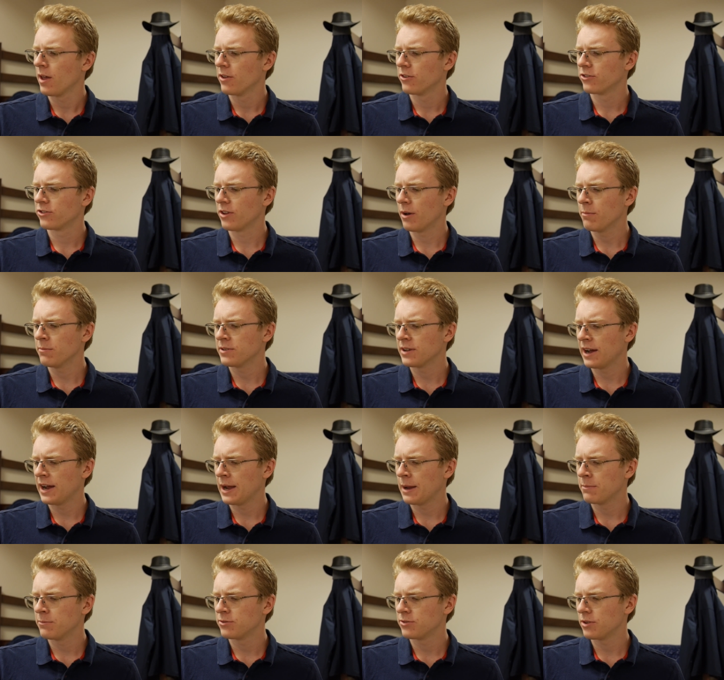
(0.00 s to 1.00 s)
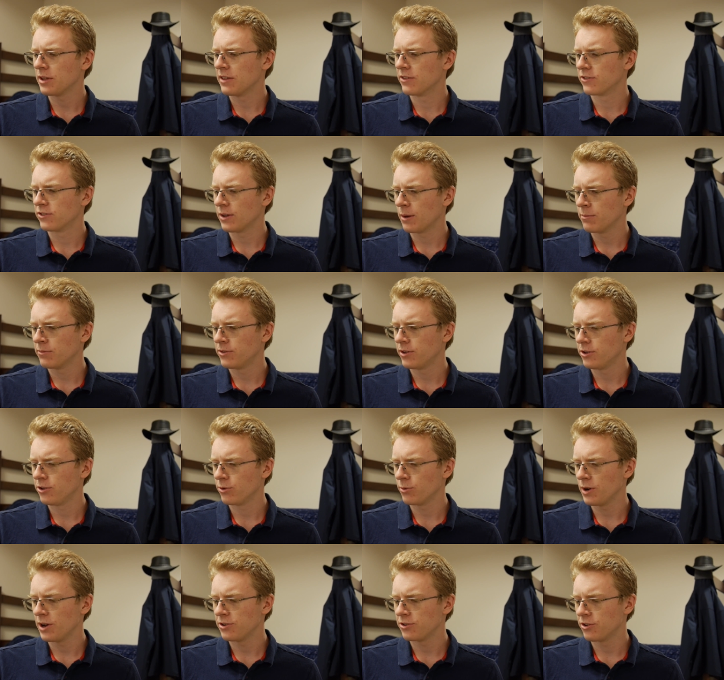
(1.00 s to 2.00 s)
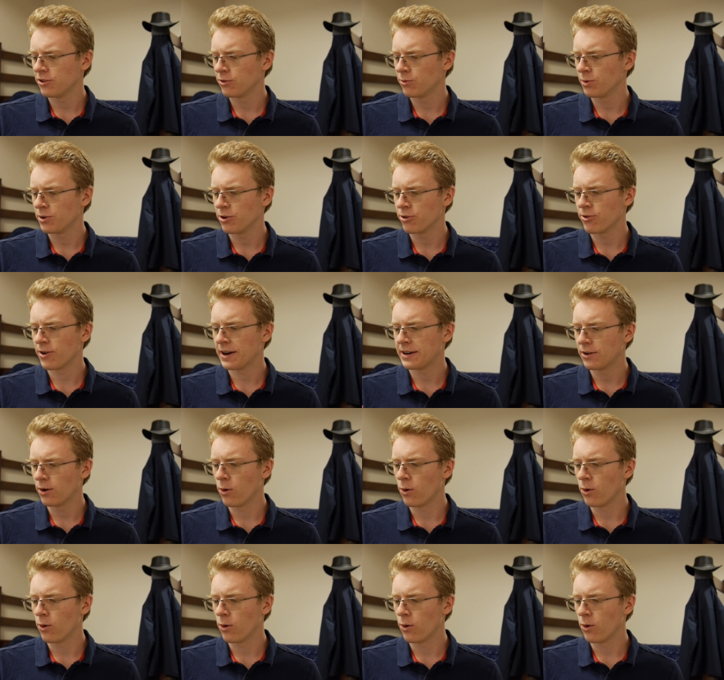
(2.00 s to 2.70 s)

sometimes in some situations when you're trying to